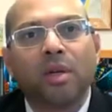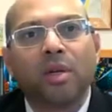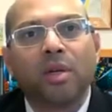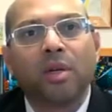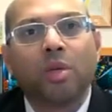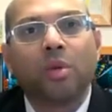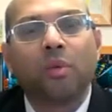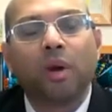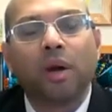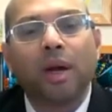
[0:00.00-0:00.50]
So
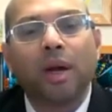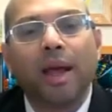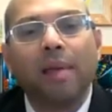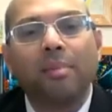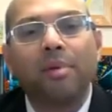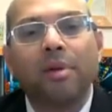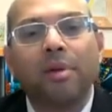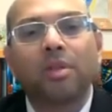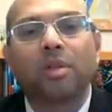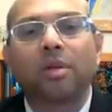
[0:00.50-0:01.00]
what will
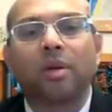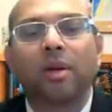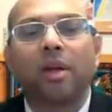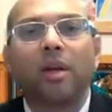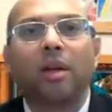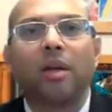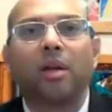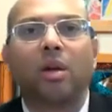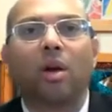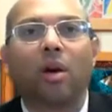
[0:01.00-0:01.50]
happen is today
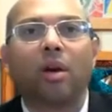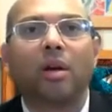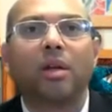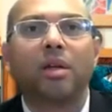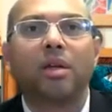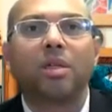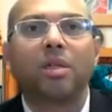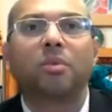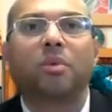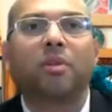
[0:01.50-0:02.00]
in
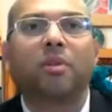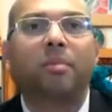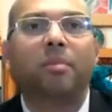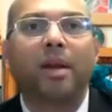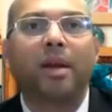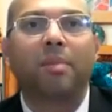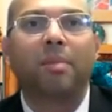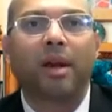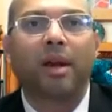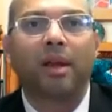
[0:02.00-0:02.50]
dollars, we've
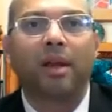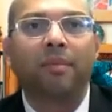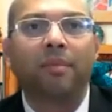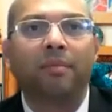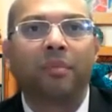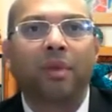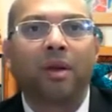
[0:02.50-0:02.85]
made money.